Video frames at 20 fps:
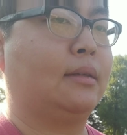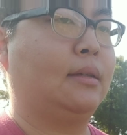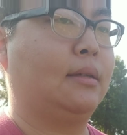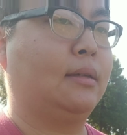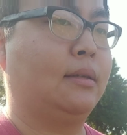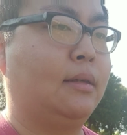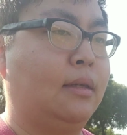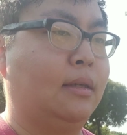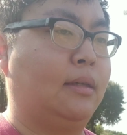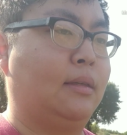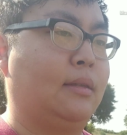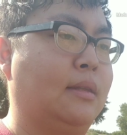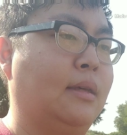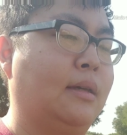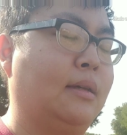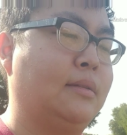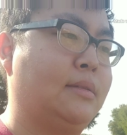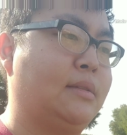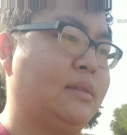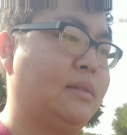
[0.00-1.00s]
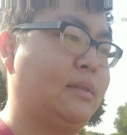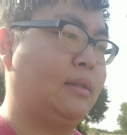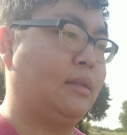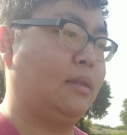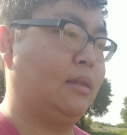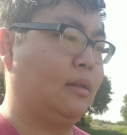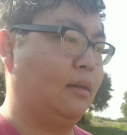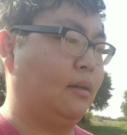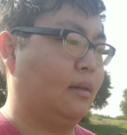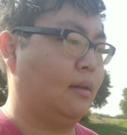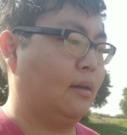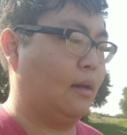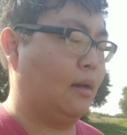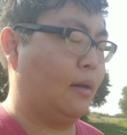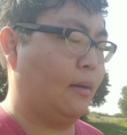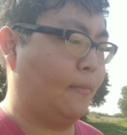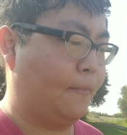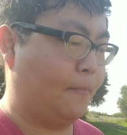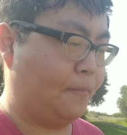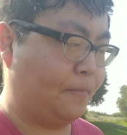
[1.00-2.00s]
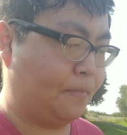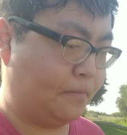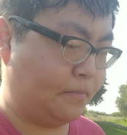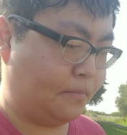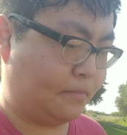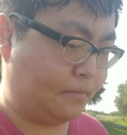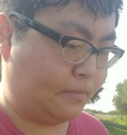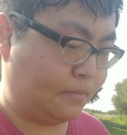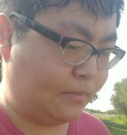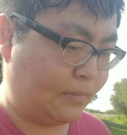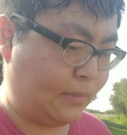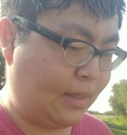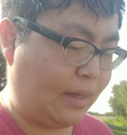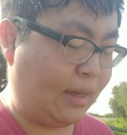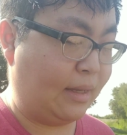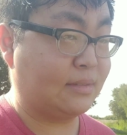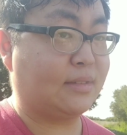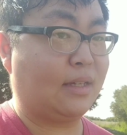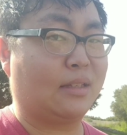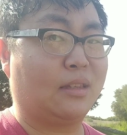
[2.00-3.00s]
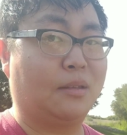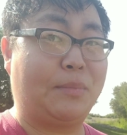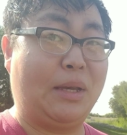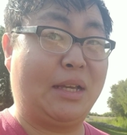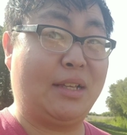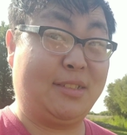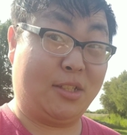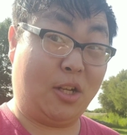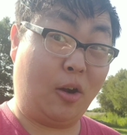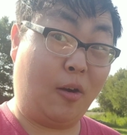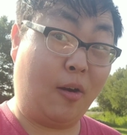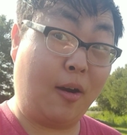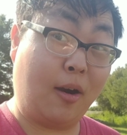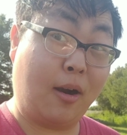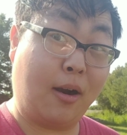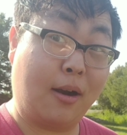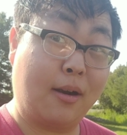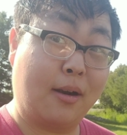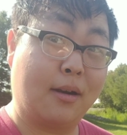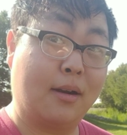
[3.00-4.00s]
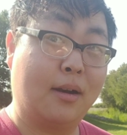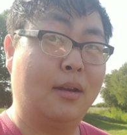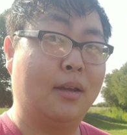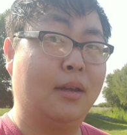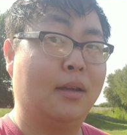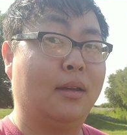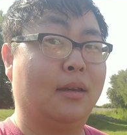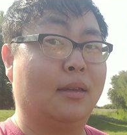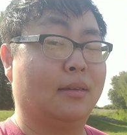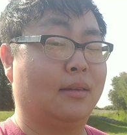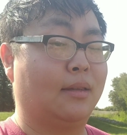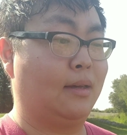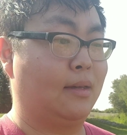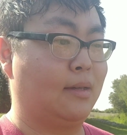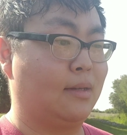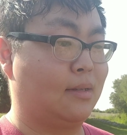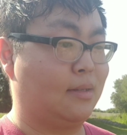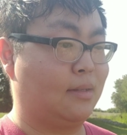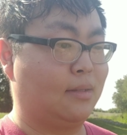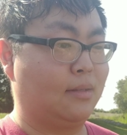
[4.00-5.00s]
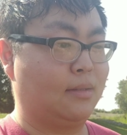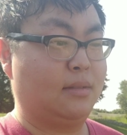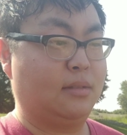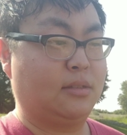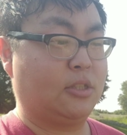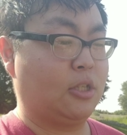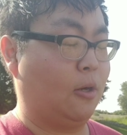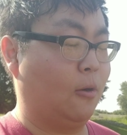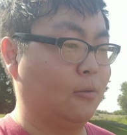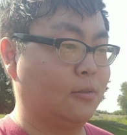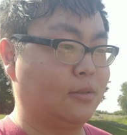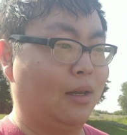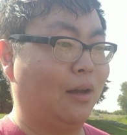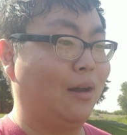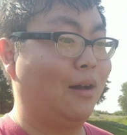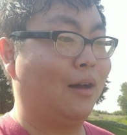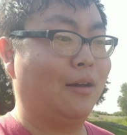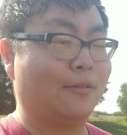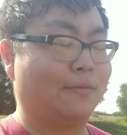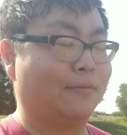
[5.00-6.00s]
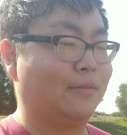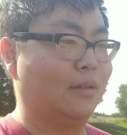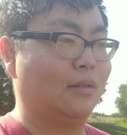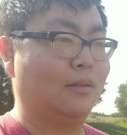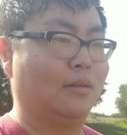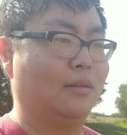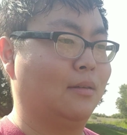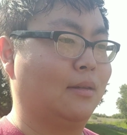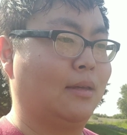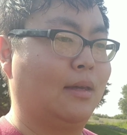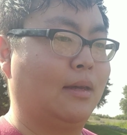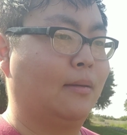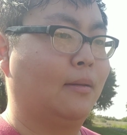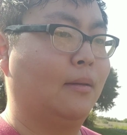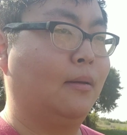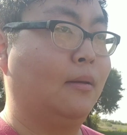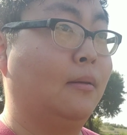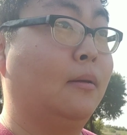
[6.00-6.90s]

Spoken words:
He thinks he has like the best car and like shows off and all that.